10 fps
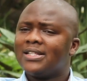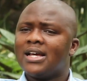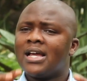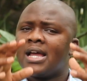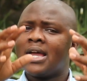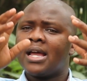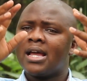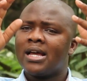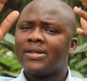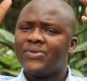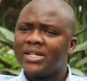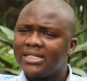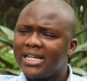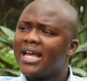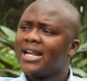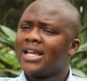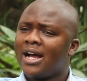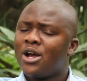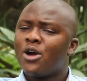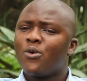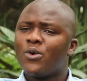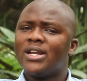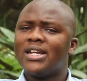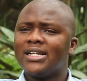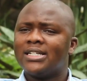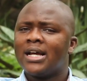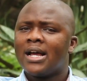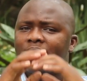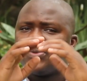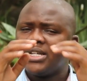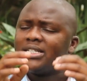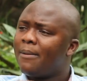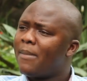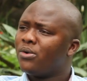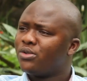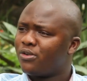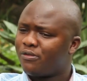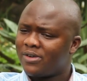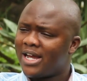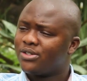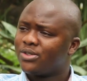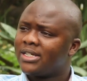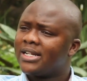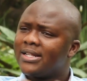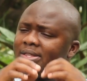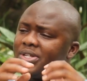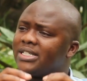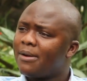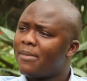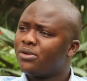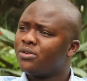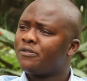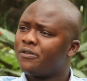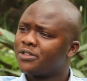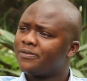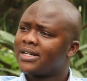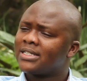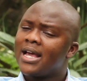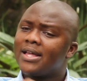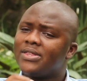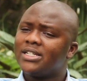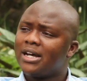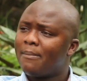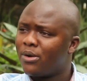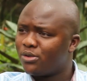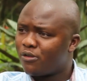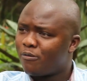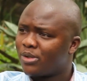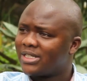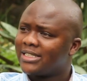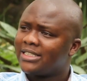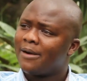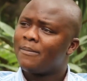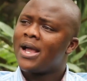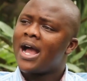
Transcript: this area, we need this amount of nitrogen, this amount of phosphorus, this amount of potassium.